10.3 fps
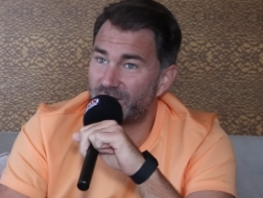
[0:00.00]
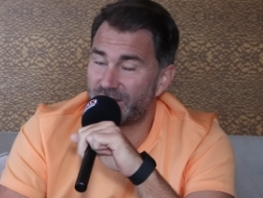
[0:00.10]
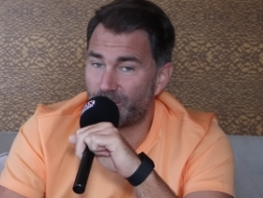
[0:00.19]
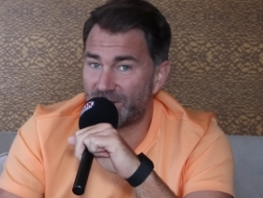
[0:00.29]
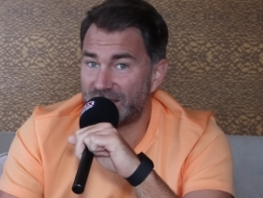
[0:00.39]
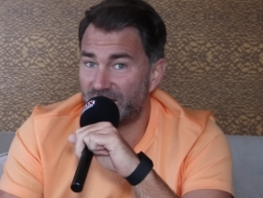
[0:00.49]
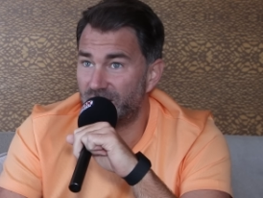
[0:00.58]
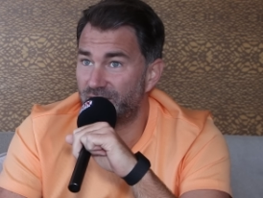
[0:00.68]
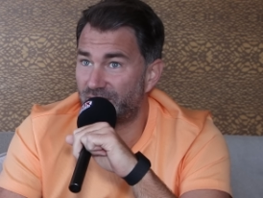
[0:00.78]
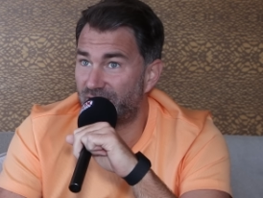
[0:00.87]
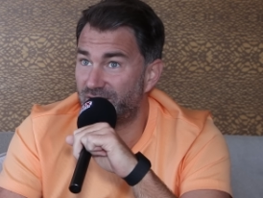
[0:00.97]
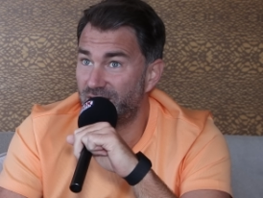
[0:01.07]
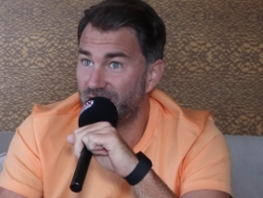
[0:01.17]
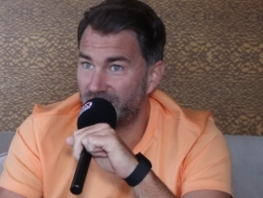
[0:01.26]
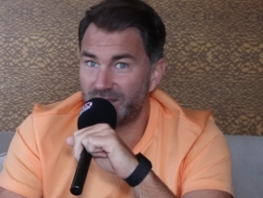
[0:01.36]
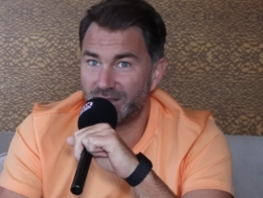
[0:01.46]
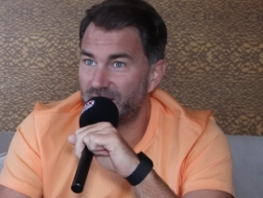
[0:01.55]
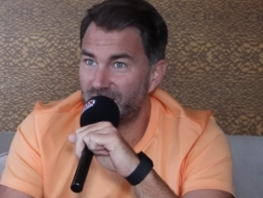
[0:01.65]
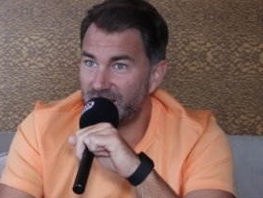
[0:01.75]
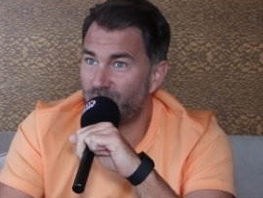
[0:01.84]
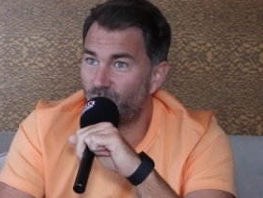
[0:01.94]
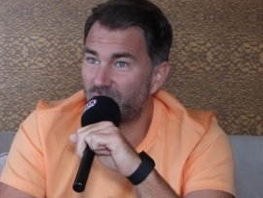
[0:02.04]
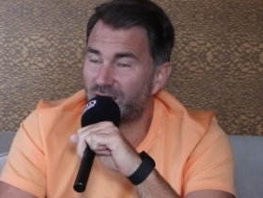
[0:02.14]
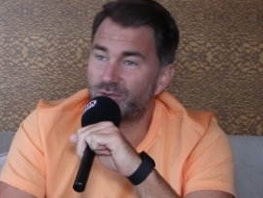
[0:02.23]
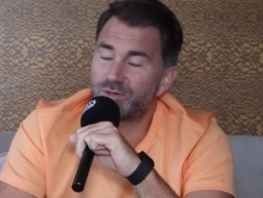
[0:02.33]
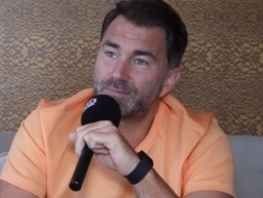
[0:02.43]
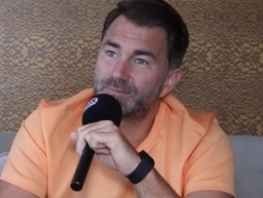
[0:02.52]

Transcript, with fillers: But then when he hurt Devin, he didn't want to hold.